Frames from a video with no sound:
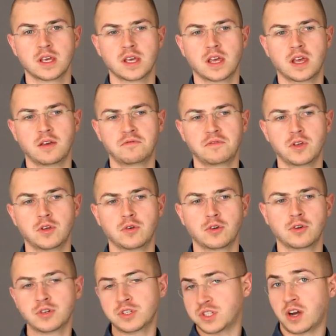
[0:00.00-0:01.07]
If
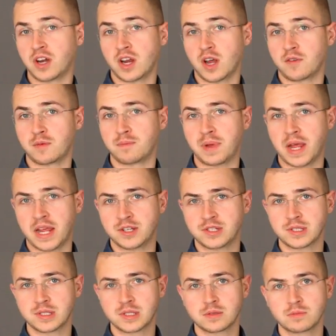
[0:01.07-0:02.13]
you're starting off in
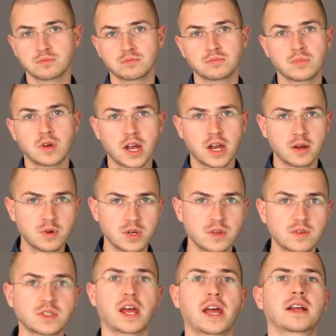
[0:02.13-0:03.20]
Pages, I would
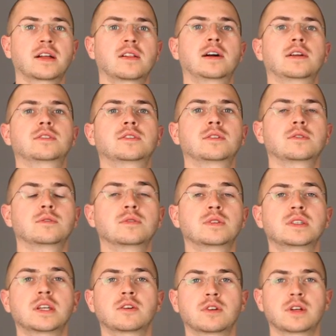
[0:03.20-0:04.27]
use iCloud to
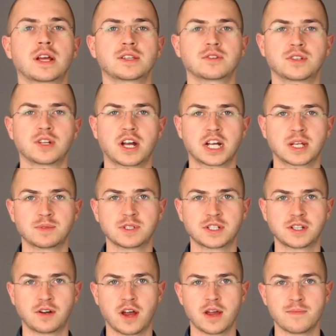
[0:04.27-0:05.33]
synchronize your documents
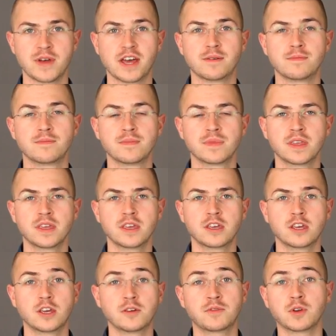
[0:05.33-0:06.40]
to your iPad.
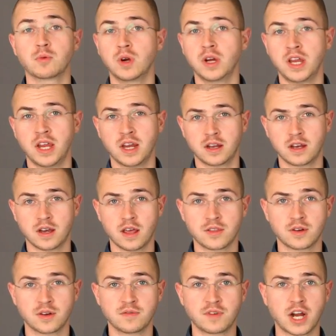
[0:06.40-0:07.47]
If you're working in
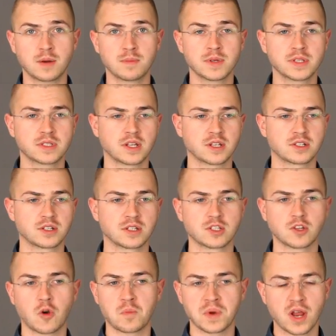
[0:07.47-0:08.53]
another environment such
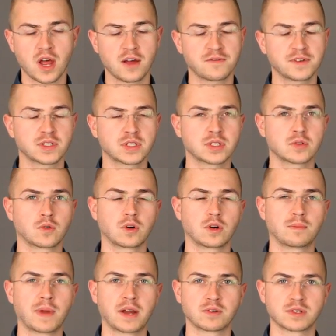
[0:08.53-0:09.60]
as OpenOffice
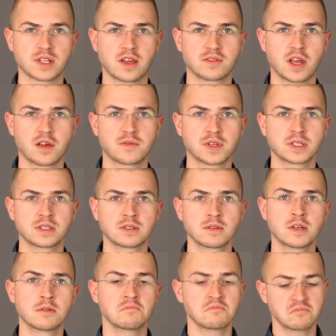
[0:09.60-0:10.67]
or Microsoft Office,
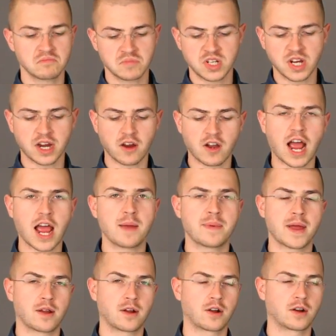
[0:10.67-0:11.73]
check out
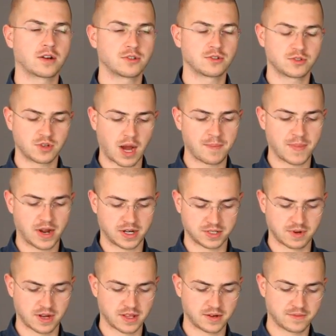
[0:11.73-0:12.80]
iPad, or
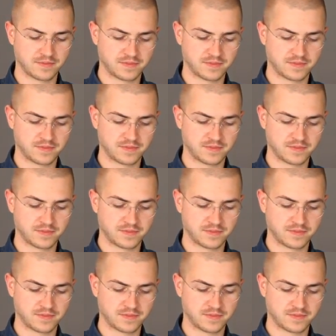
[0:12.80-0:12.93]
Dropbox rather.